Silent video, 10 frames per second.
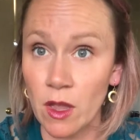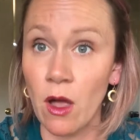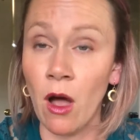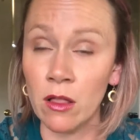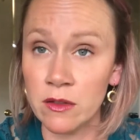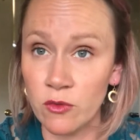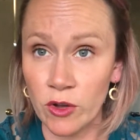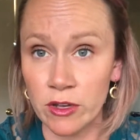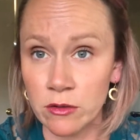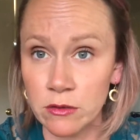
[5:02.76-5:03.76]
olive
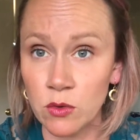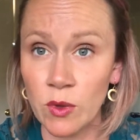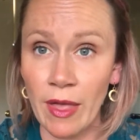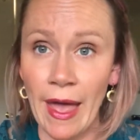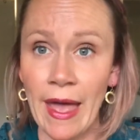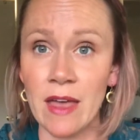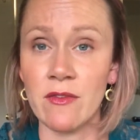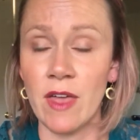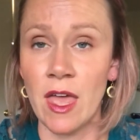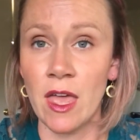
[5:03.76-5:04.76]
oil will
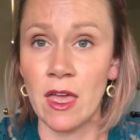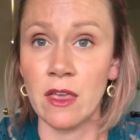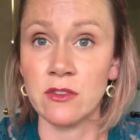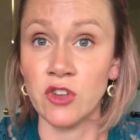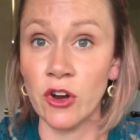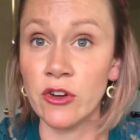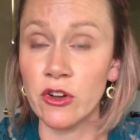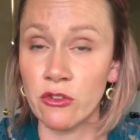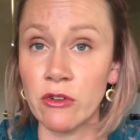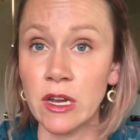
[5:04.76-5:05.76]
have a dark
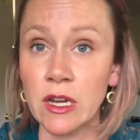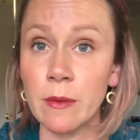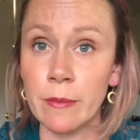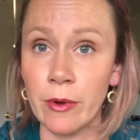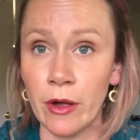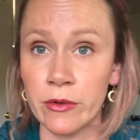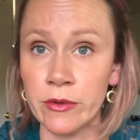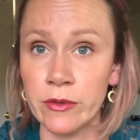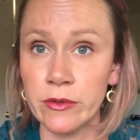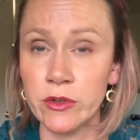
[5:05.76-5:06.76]
green
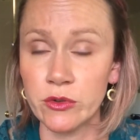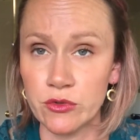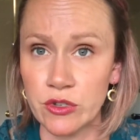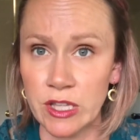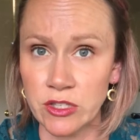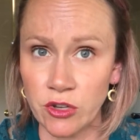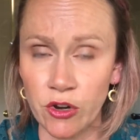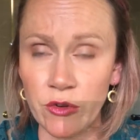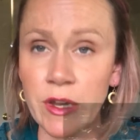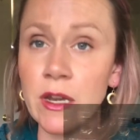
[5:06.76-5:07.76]
bottle. Usually it's
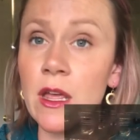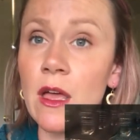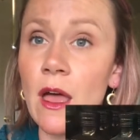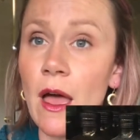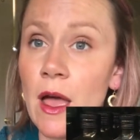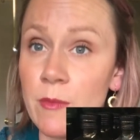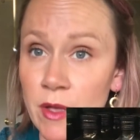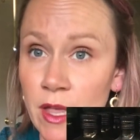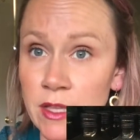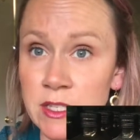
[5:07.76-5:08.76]
dark green,
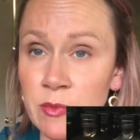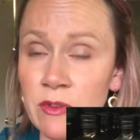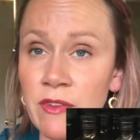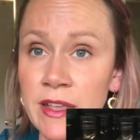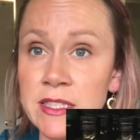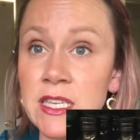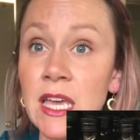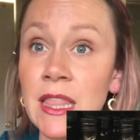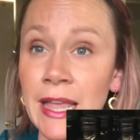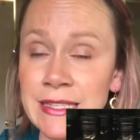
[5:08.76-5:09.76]
again, to prevent
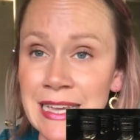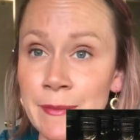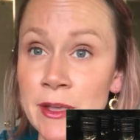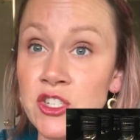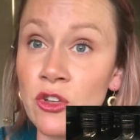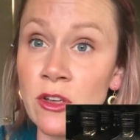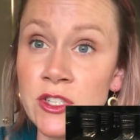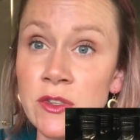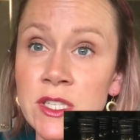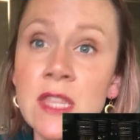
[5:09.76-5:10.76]
light damage. You'll
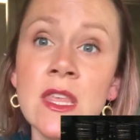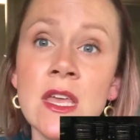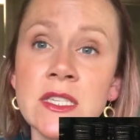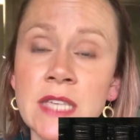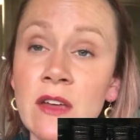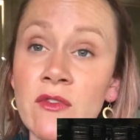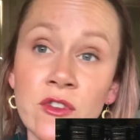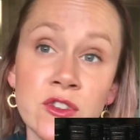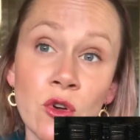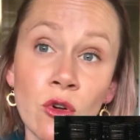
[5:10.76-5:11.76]
also see things like
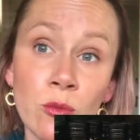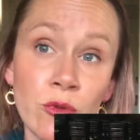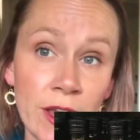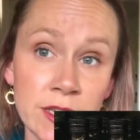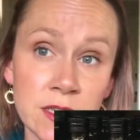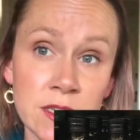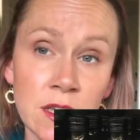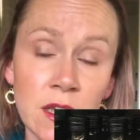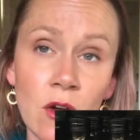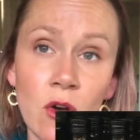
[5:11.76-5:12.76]
first cold press
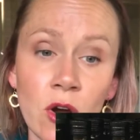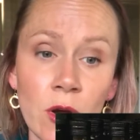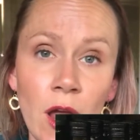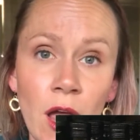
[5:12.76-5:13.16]
or